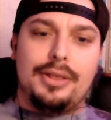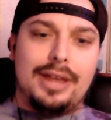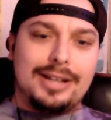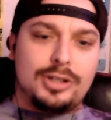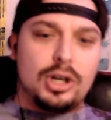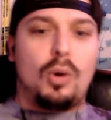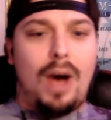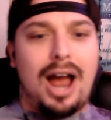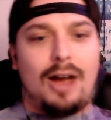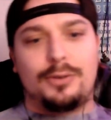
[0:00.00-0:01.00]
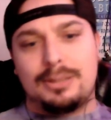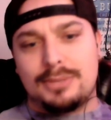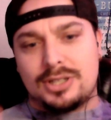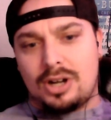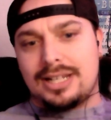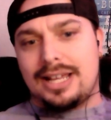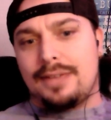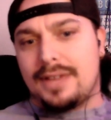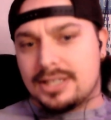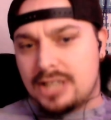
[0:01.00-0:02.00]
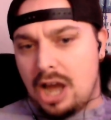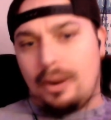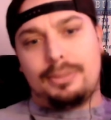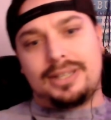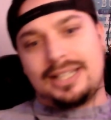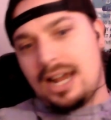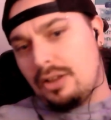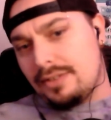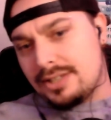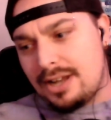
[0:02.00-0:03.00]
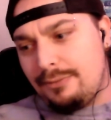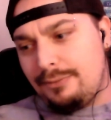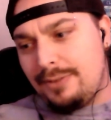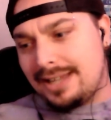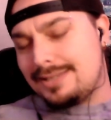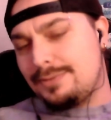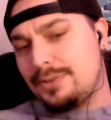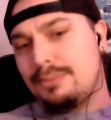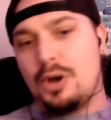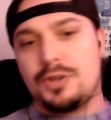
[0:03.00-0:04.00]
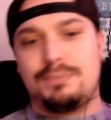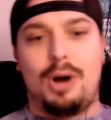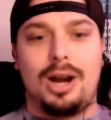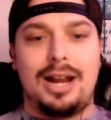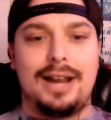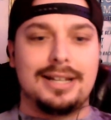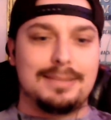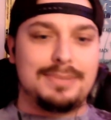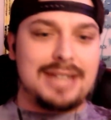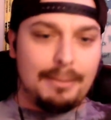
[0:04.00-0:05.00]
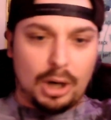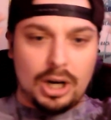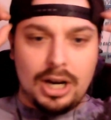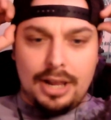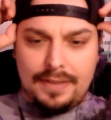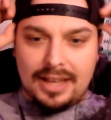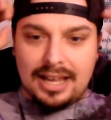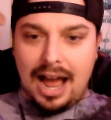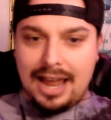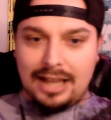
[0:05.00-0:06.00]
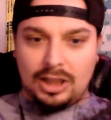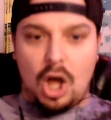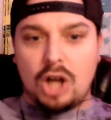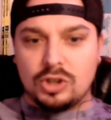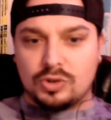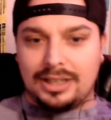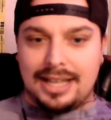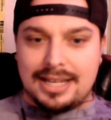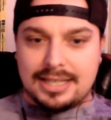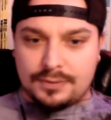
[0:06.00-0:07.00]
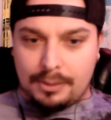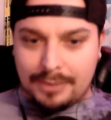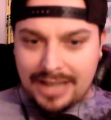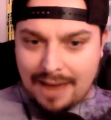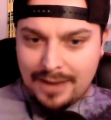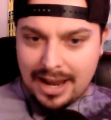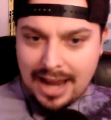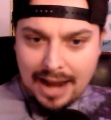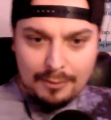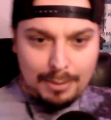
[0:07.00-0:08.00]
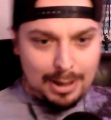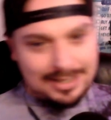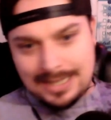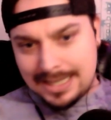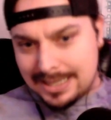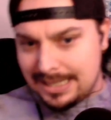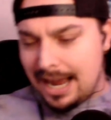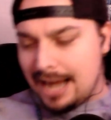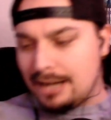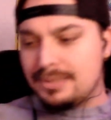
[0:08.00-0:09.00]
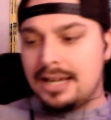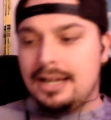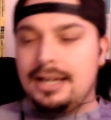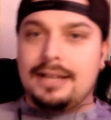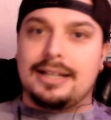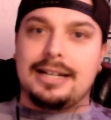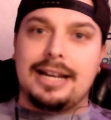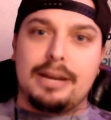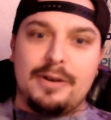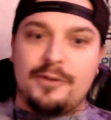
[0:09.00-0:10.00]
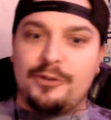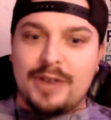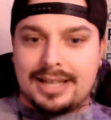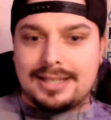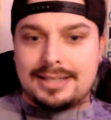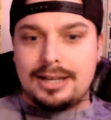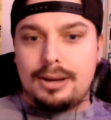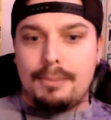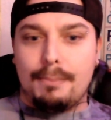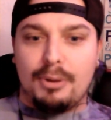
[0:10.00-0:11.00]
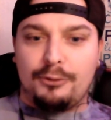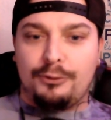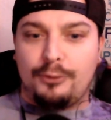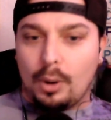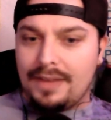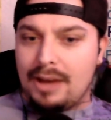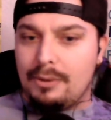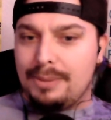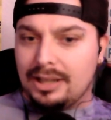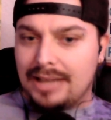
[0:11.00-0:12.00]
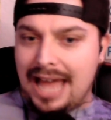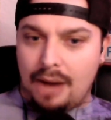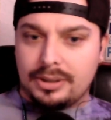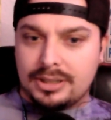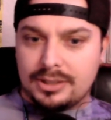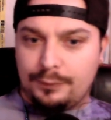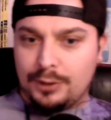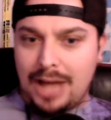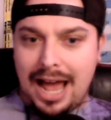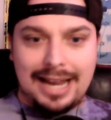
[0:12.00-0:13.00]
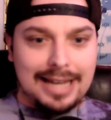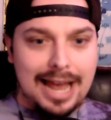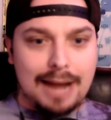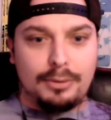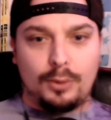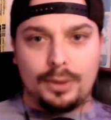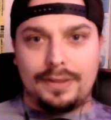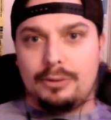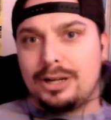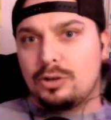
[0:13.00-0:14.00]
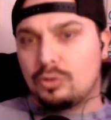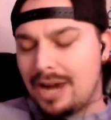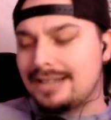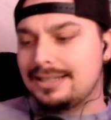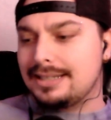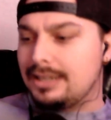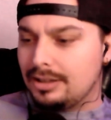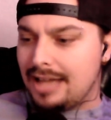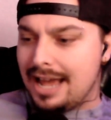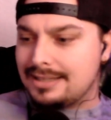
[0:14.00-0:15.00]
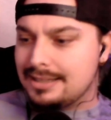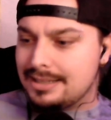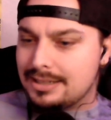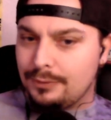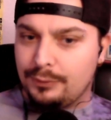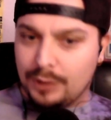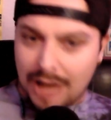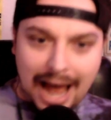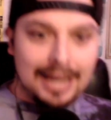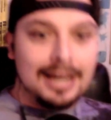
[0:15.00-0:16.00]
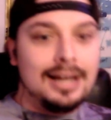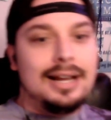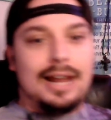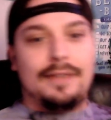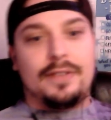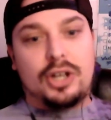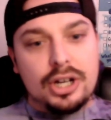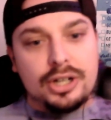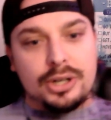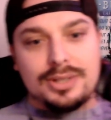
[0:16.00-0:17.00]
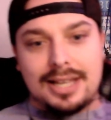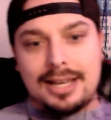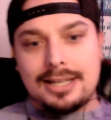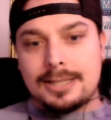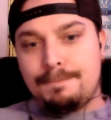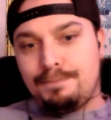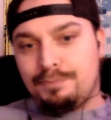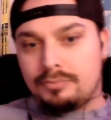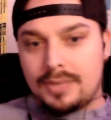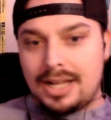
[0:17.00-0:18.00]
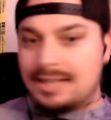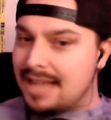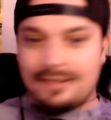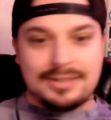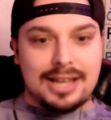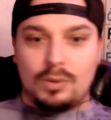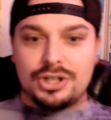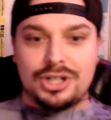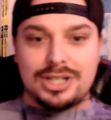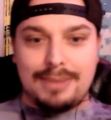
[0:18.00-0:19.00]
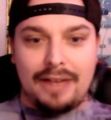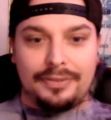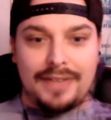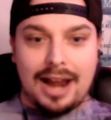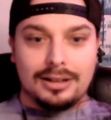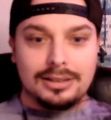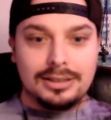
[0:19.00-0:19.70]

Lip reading: it took a while for them to start to get things going, but they got all the stuff fixed for the most part, and in September, they got a laundry list from the FAA of about 60 items that needed to be fixed before they would be allowed to fly again, before they would be granted their license to fly. And the good news is, it sounds like we're just about there.